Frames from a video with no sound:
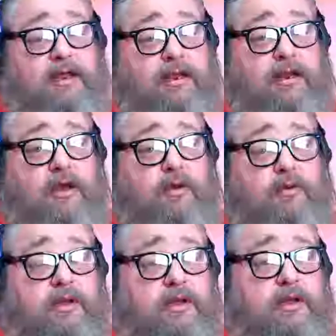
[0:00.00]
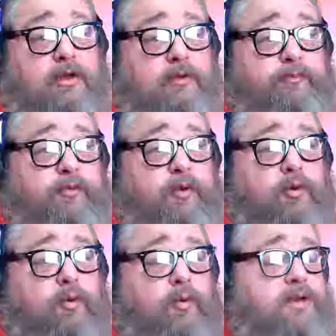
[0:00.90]
you know,
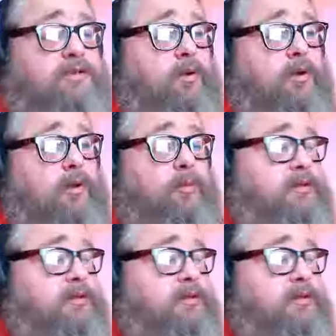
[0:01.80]
what's going on with